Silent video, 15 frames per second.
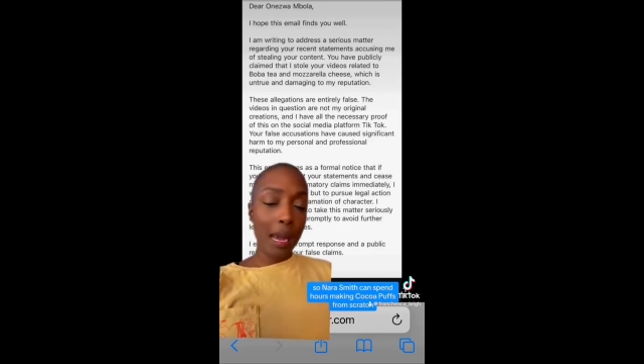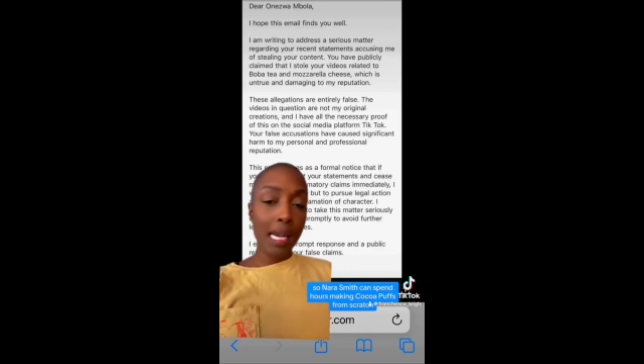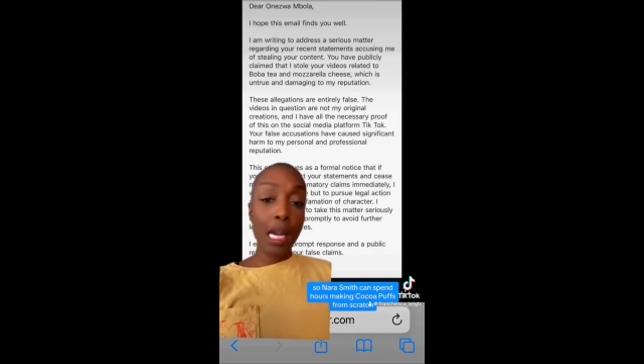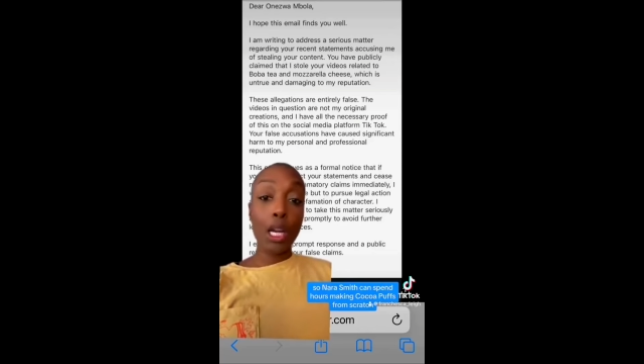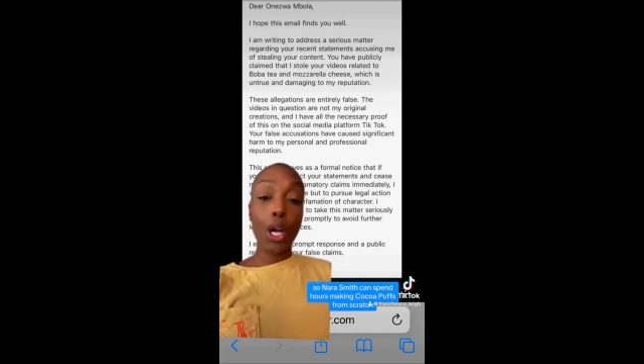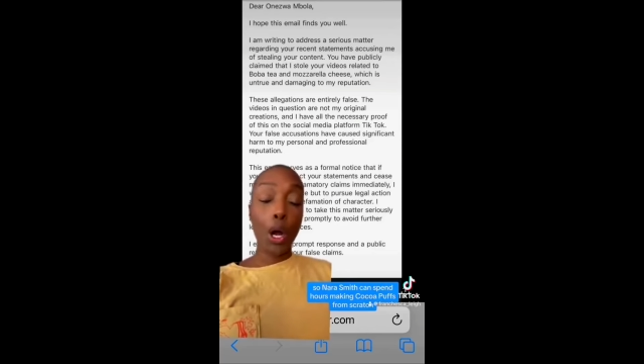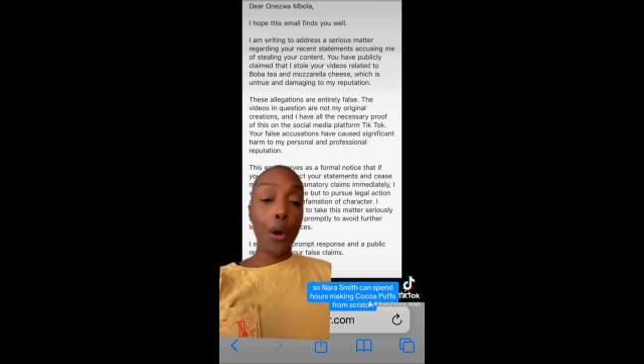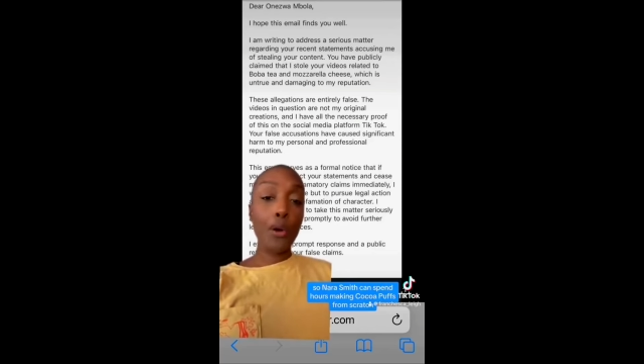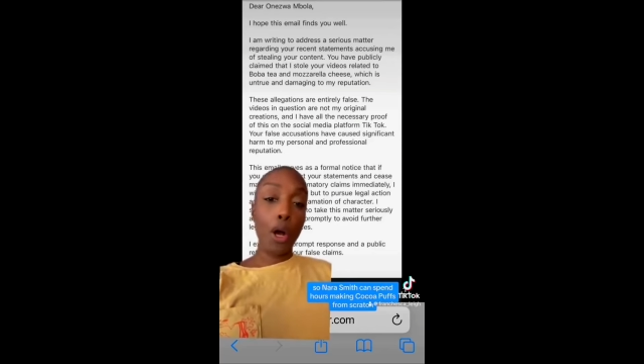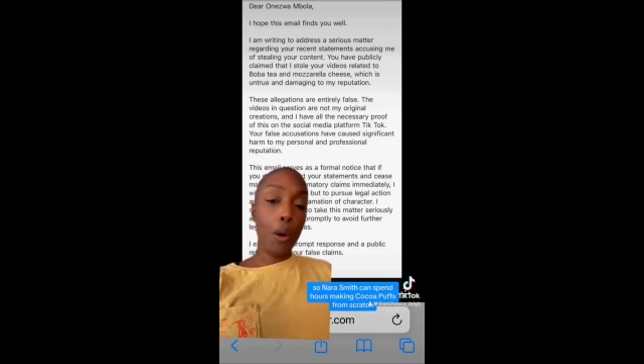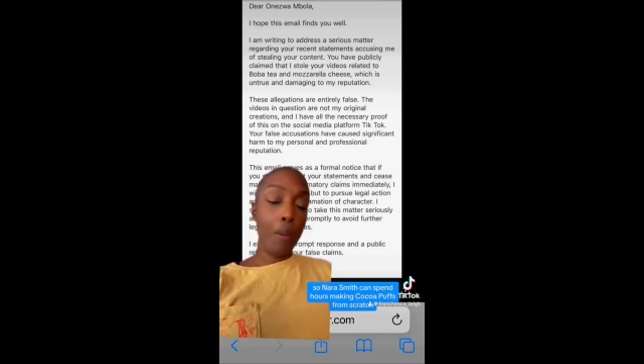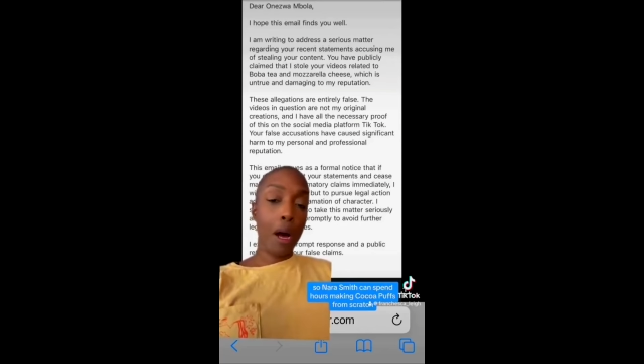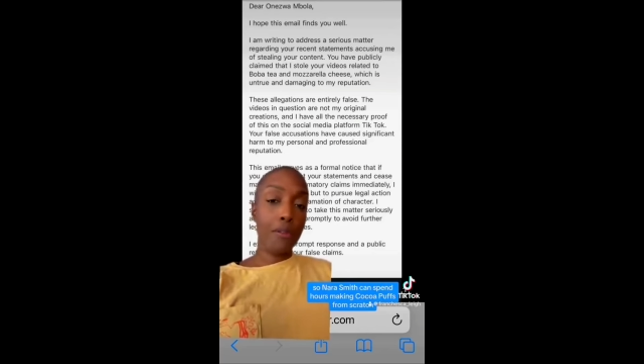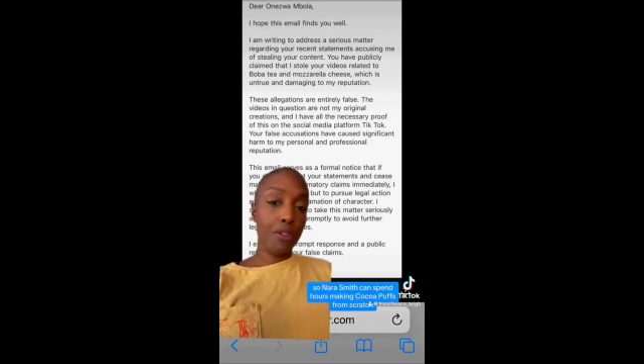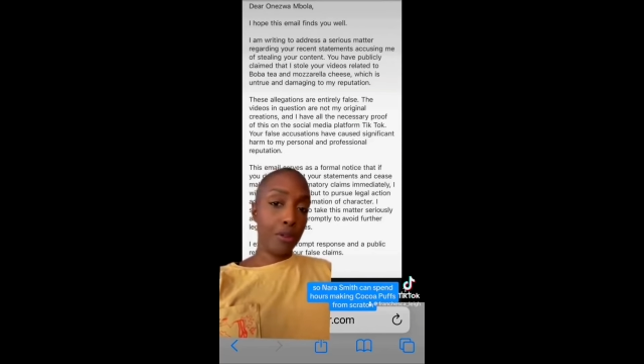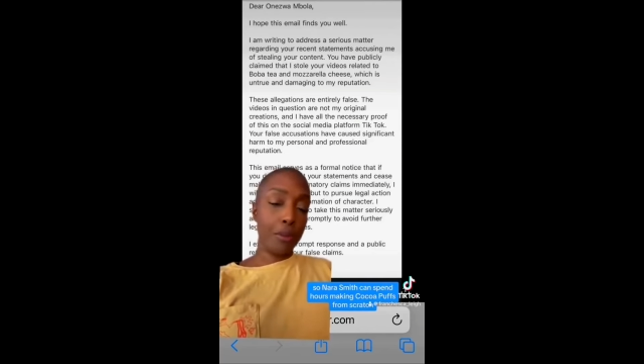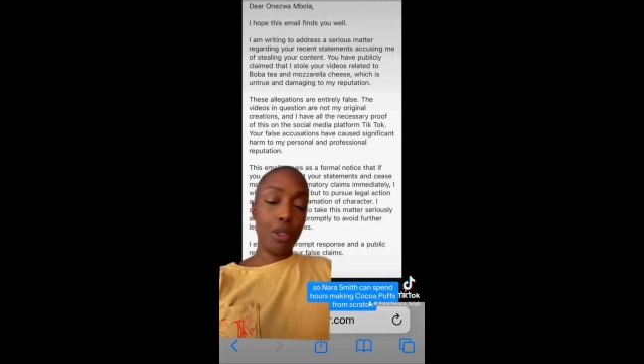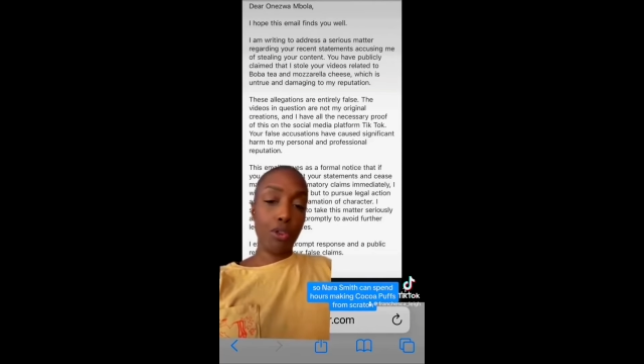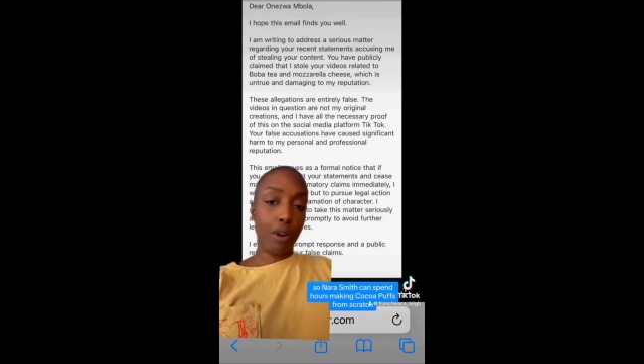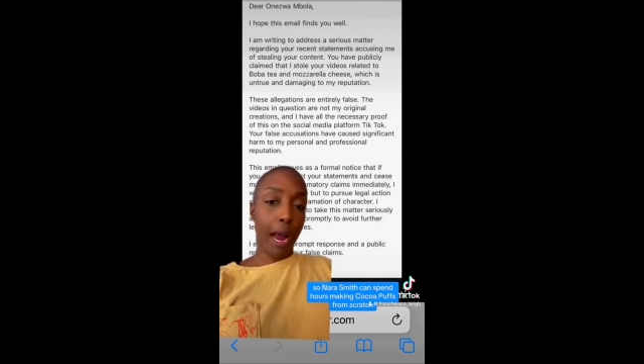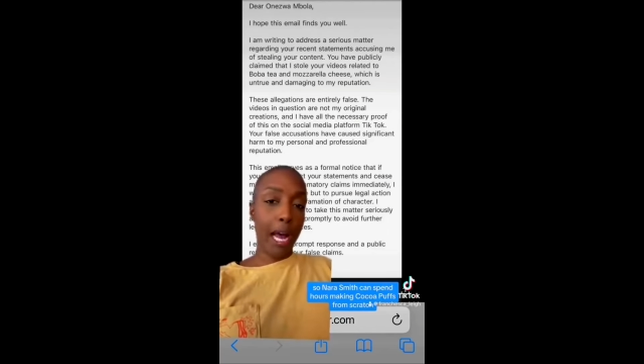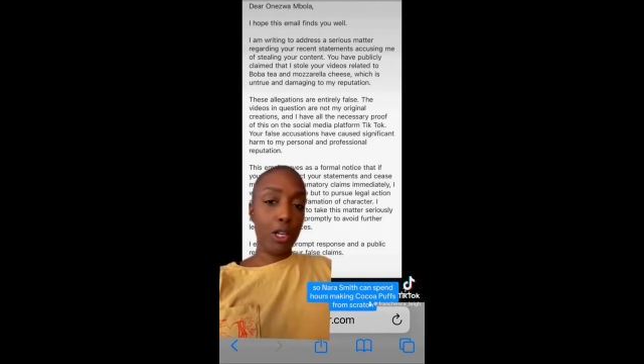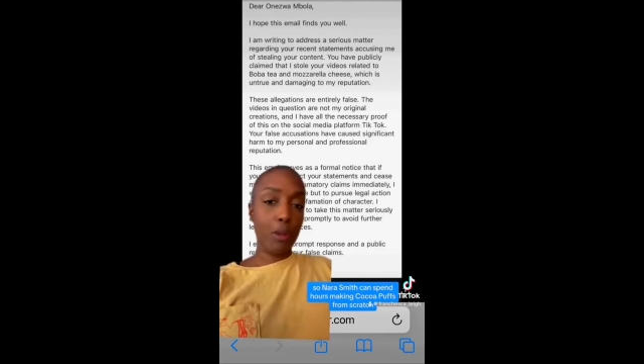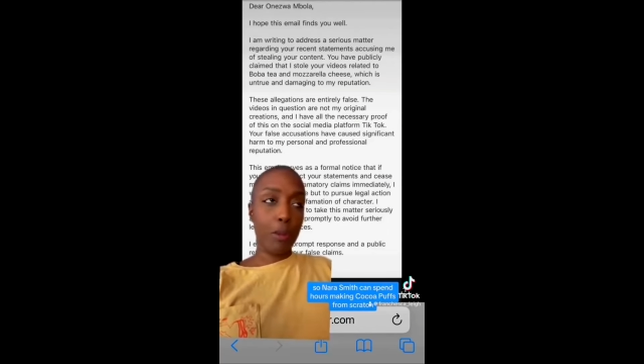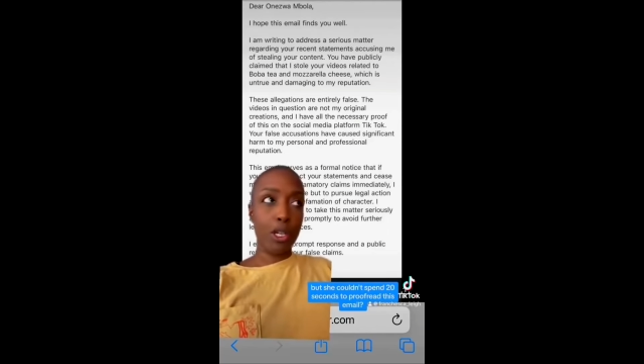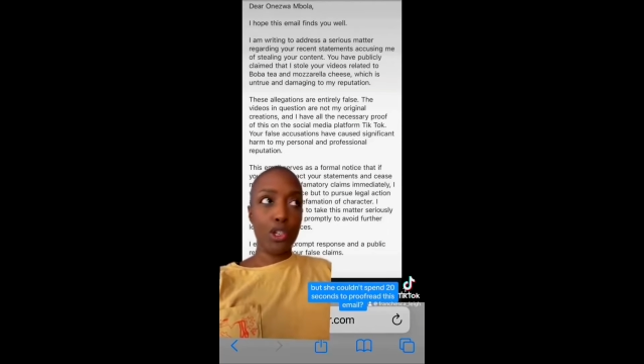making Cocoa Puffs from scratch,